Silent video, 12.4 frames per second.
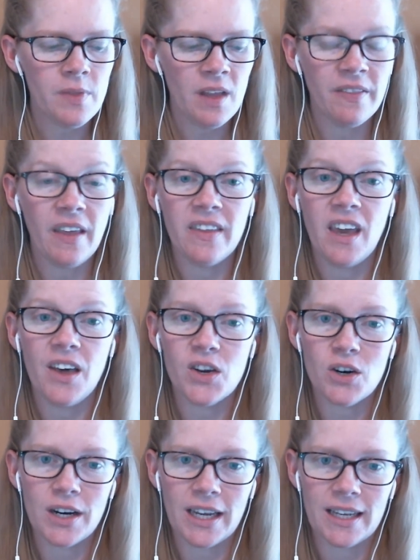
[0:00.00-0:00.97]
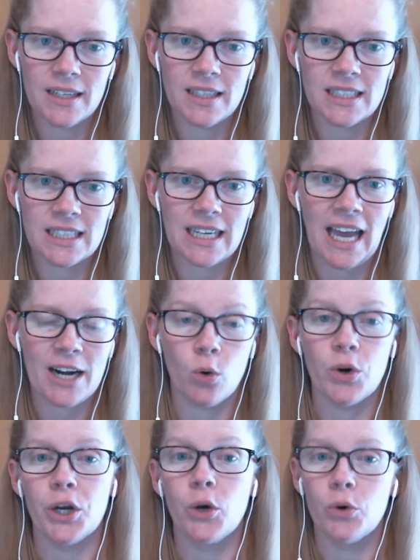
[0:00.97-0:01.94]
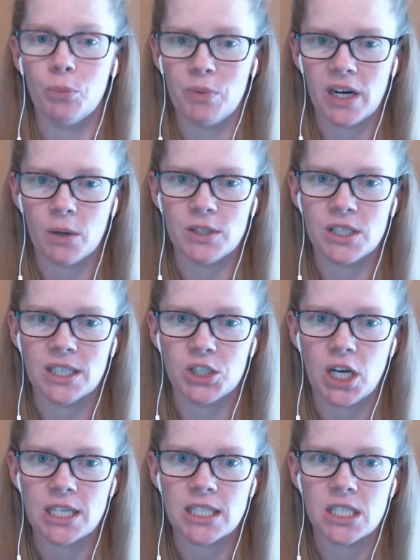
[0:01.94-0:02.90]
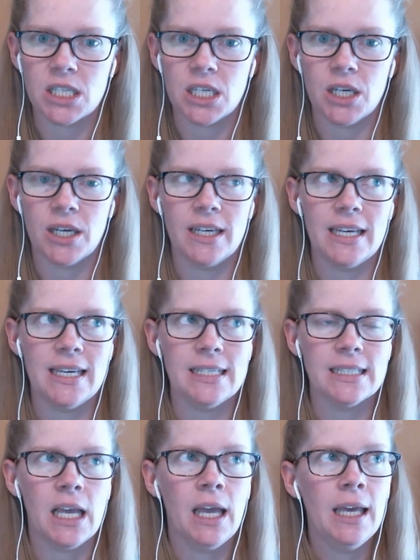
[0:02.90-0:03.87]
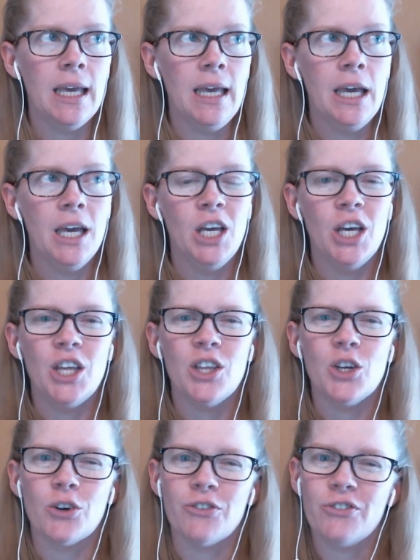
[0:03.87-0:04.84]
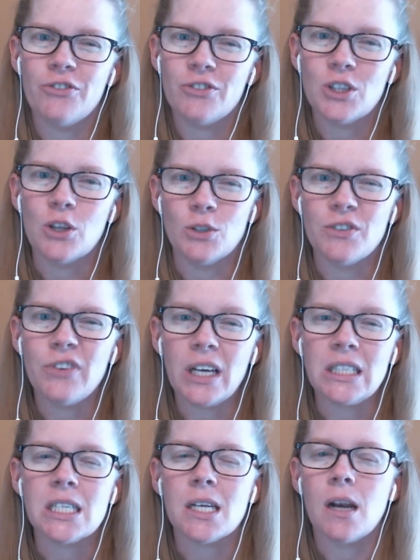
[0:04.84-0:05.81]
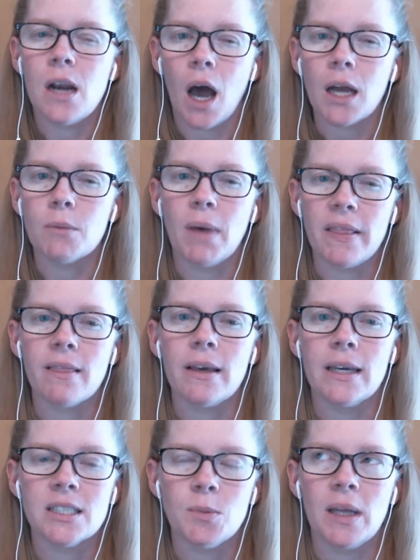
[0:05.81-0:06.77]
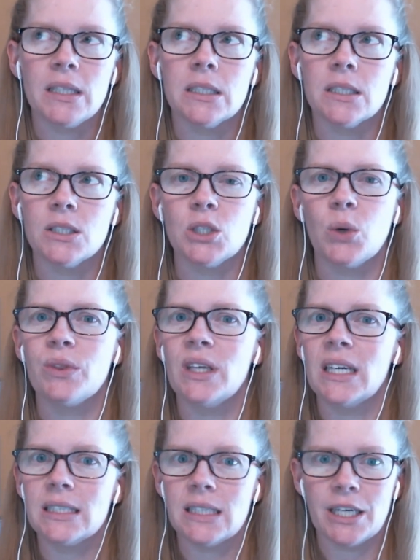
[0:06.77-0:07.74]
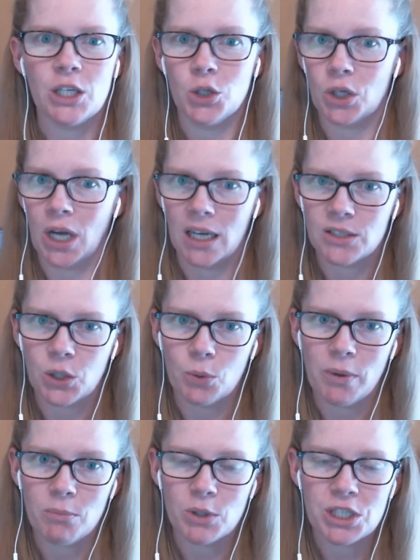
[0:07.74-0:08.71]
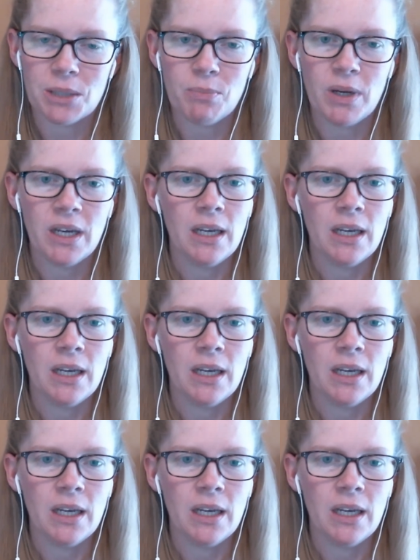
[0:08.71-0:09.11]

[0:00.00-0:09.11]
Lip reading: Then the other category group that I would suggest is those fixed non-monthly expenses. So things like your Costco membership